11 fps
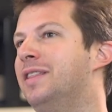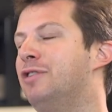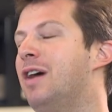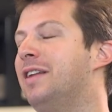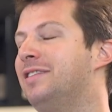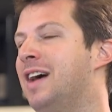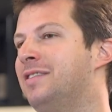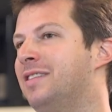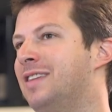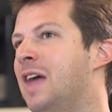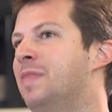They're on
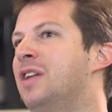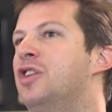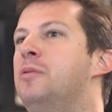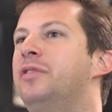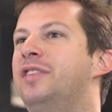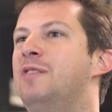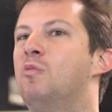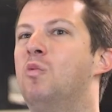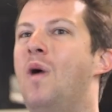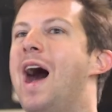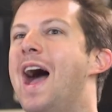Sansa's side, and they don't see
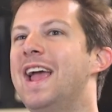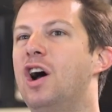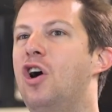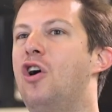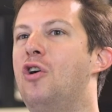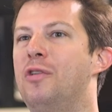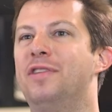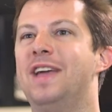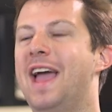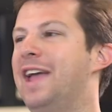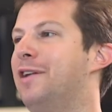why all
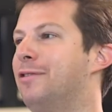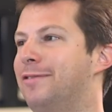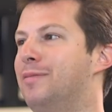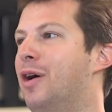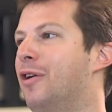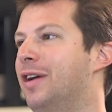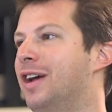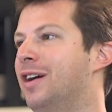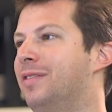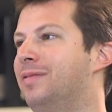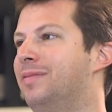the anger from
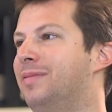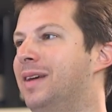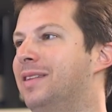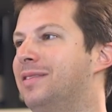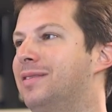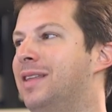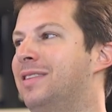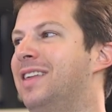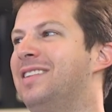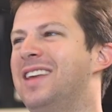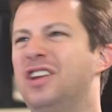Arya. It's they
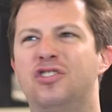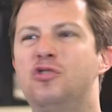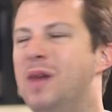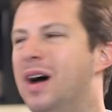think it's like too